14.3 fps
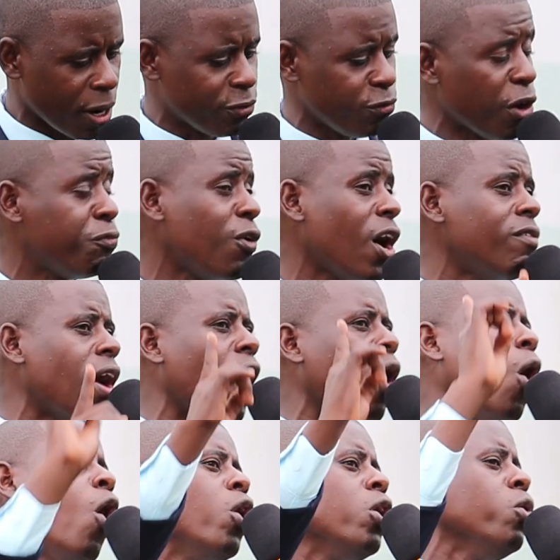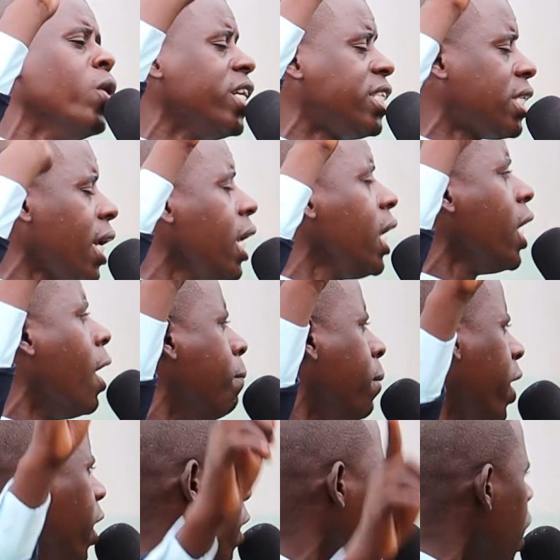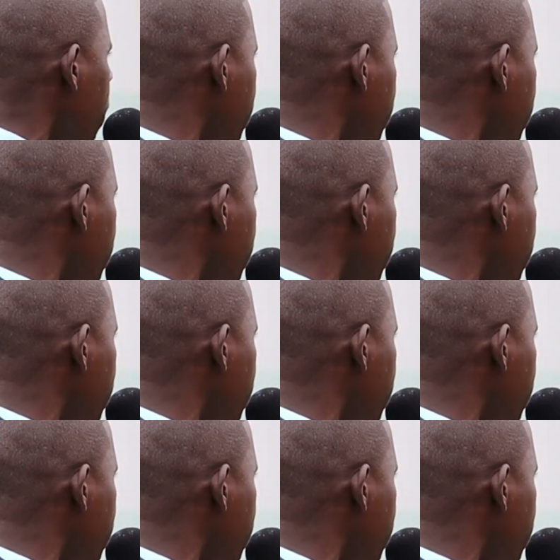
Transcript: but the Father always hear me